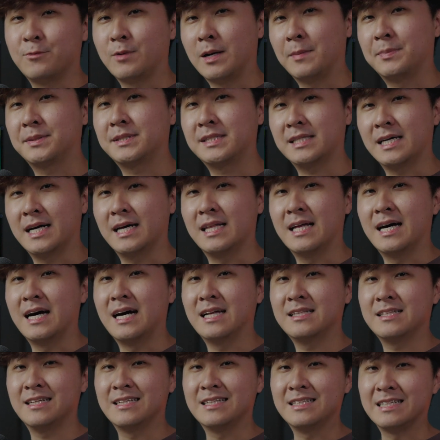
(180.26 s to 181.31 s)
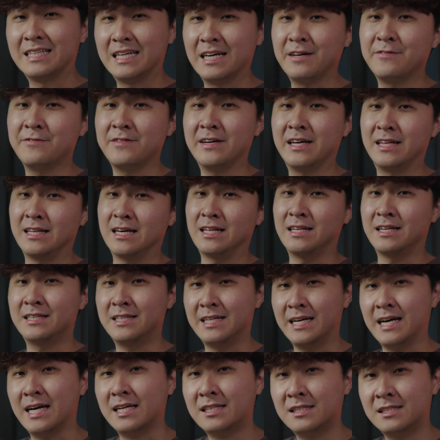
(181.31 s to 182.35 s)
website underneath another
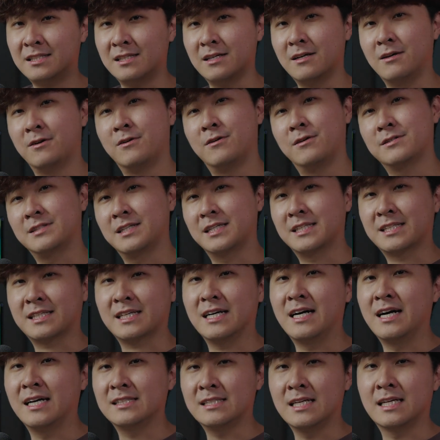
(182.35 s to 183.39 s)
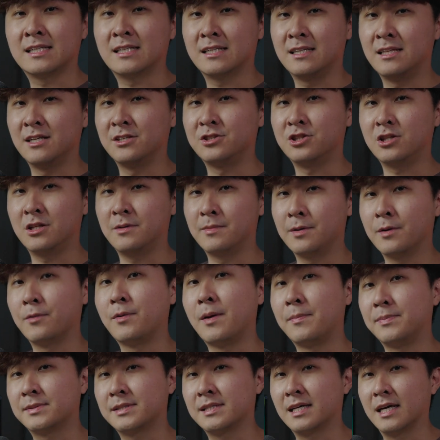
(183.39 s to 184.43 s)
text or disguise as a legitimate
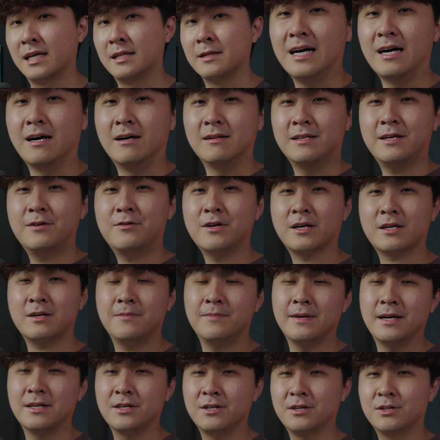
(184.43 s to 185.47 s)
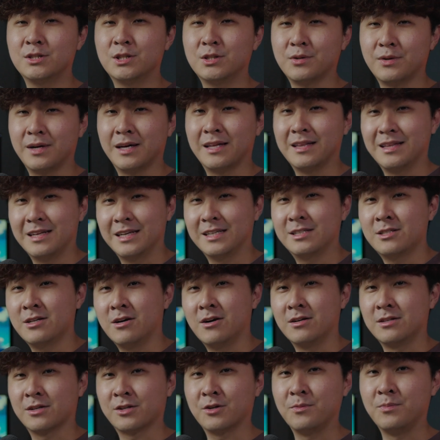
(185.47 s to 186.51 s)
website. I only recommend you doing this
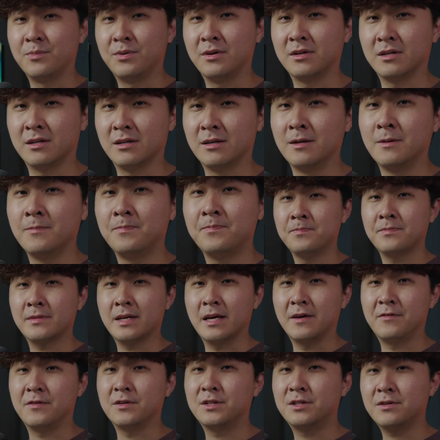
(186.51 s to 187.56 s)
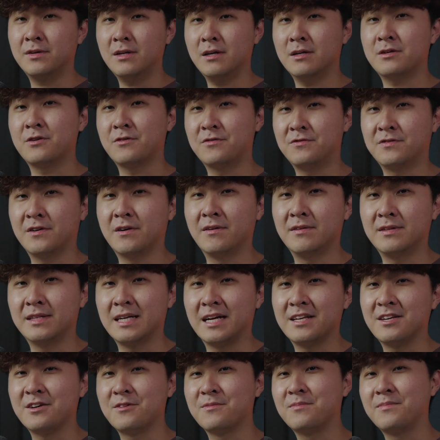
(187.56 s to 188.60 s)
on a computer. If you do it on your phone,
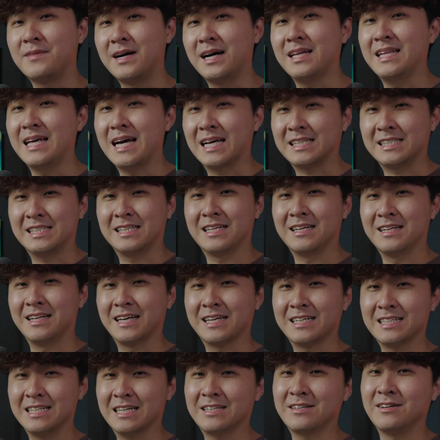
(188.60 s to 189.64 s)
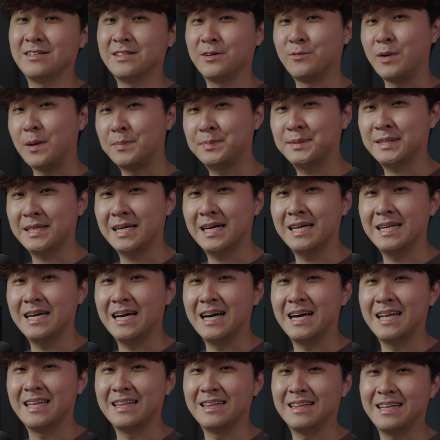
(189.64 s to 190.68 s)
then you might accidentally click on the website
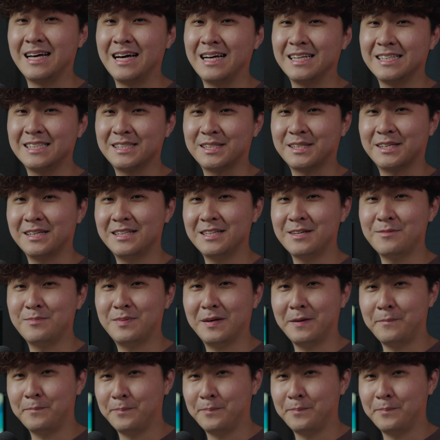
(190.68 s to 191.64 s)
and that's gonna be